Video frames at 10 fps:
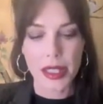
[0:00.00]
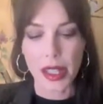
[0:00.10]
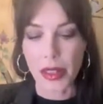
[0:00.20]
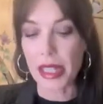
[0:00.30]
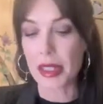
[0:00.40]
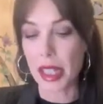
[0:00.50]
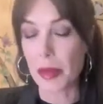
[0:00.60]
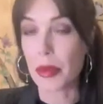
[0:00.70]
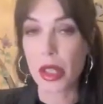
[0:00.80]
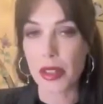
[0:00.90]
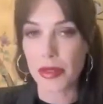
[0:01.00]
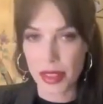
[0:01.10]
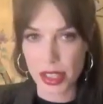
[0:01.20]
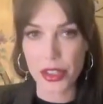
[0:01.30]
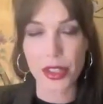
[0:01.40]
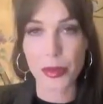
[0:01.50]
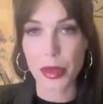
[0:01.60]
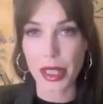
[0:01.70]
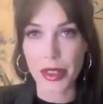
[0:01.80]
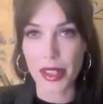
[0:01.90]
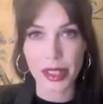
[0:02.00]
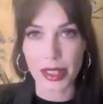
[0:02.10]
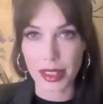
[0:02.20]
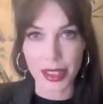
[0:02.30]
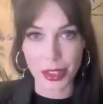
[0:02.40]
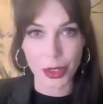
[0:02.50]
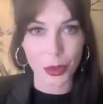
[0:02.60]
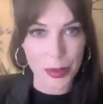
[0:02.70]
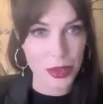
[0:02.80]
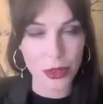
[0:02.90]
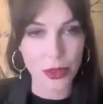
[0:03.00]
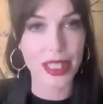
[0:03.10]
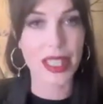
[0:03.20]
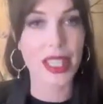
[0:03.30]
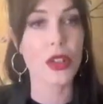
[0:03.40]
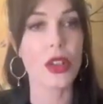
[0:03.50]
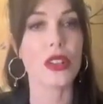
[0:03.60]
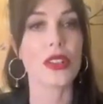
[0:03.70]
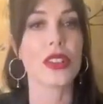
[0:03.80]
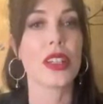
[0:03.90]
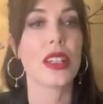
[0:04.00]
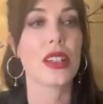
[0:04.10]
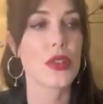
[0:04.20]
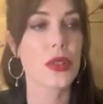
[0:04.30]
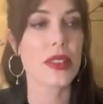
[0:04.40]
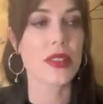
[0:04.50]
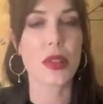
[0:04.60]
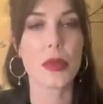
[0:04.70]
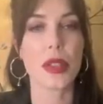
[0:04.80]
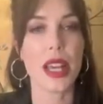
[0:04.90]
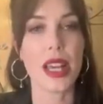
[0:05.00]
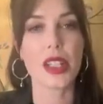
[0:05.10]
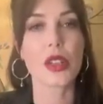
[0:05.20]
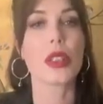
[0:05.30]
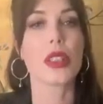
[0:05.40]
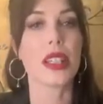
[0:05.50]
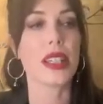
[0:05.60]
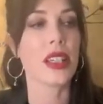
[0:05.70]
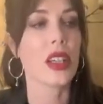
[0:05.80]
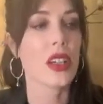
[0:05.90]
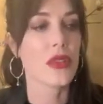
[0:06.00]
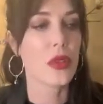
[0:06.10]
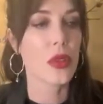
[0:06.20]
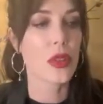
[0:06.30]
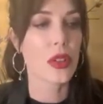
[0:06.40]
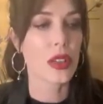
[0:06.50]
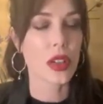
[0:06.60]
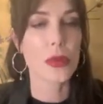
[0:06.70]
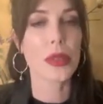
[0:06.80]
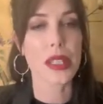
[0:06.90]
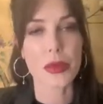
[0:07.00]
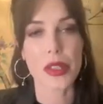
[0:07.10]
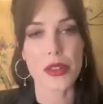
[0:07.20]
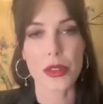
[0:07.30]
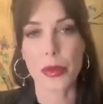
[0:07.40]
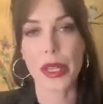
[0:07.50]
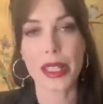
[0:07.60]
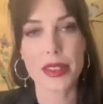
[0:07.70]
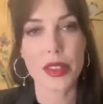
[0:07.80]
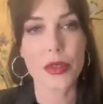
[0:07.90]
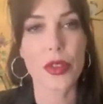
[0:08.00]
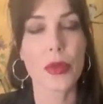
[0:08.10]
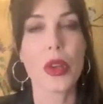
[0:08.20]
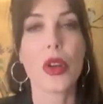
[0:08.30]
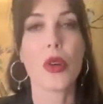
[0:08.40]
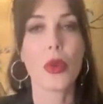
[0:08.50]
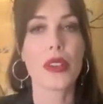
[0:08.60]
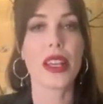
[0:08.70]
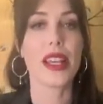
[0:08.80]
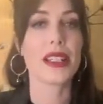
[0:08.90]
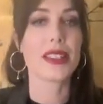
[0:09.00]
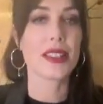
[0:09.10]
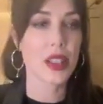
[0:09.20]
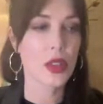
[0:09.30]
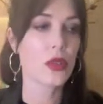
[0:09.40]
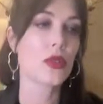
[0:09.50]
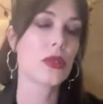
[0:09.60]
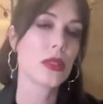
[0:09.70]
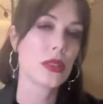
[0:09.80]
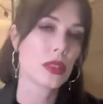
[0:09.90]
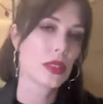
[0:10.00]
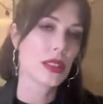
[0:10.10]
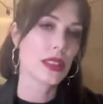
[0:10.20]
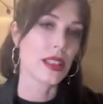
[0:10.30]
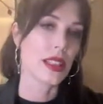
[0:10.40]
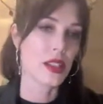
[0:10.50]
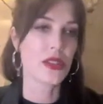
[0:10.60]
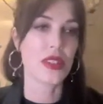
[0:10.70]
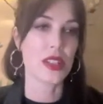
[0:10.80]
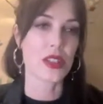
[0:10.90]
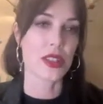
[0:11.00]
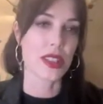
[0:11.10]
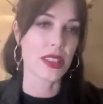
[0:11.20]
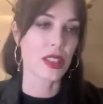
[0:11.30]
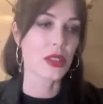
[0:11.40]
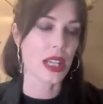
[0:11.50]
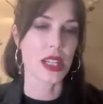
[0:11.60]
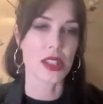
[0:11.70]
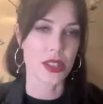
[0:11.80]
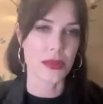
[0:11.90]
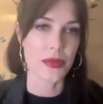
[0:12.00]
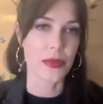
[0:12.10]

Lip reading: Now that I'm not a physician, but I think that you absolutely cannot treat someone adequately for complex regional pain syndrome with a single intervention, a single action,